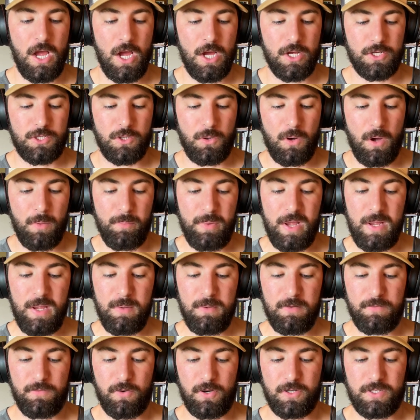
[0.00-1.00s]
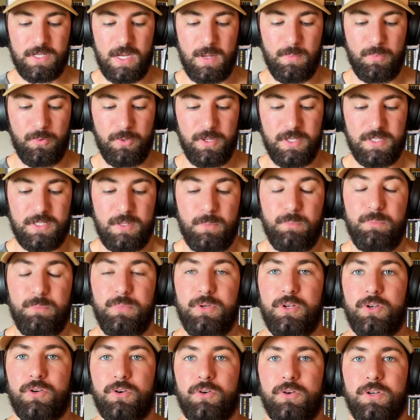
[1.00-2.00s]
So a baby, for example, is the
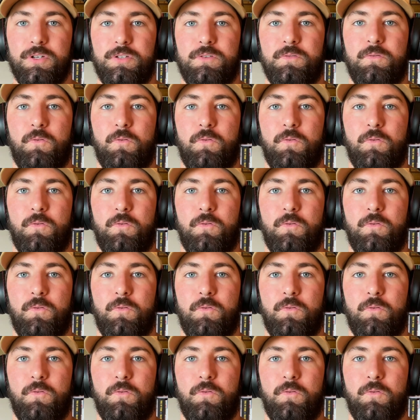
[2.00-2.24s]
purest